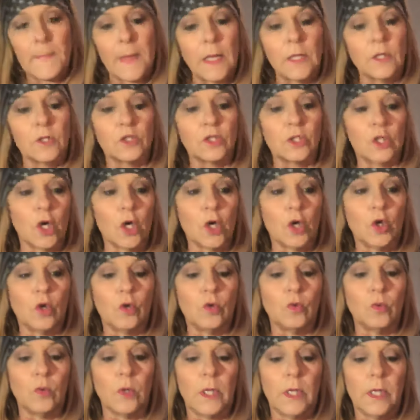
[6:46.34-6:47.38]

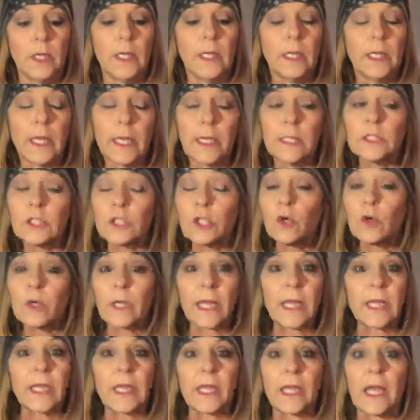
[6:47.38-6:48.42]
So it's
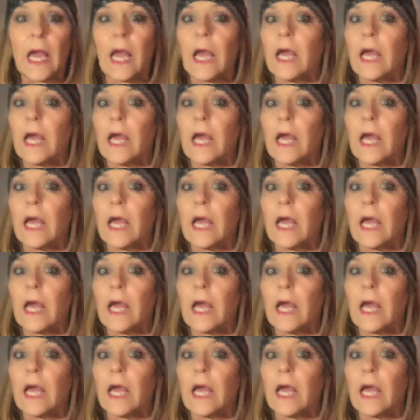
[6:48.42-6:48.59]
okay.